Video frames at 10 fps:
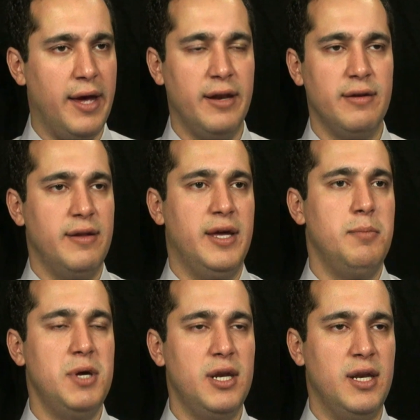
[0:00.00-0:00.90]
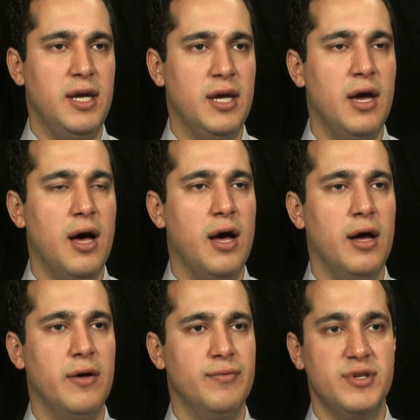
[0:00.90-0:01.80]
and the community,
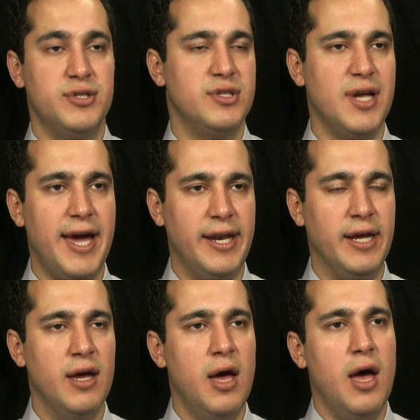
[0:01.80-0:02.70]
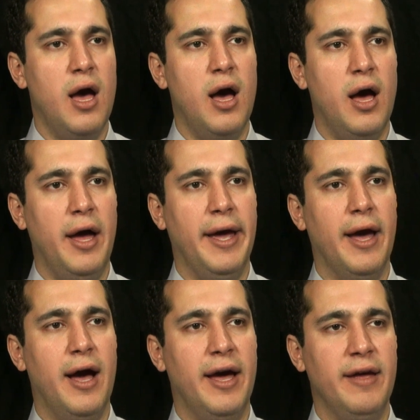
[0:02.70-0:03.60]
the society.
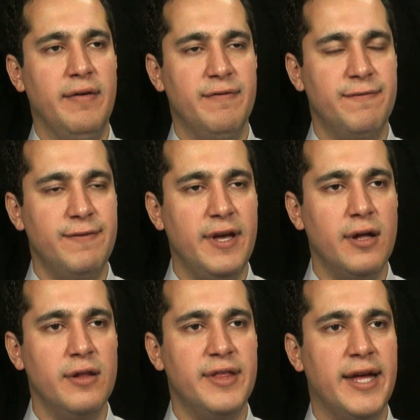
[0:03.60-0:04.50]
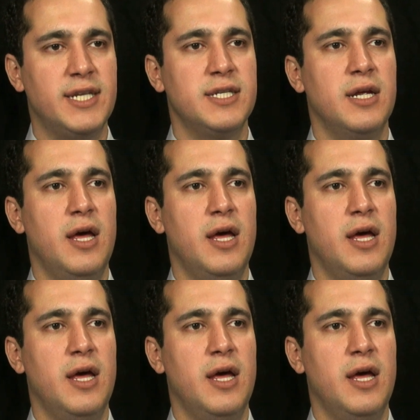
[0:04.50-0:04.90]
I feel that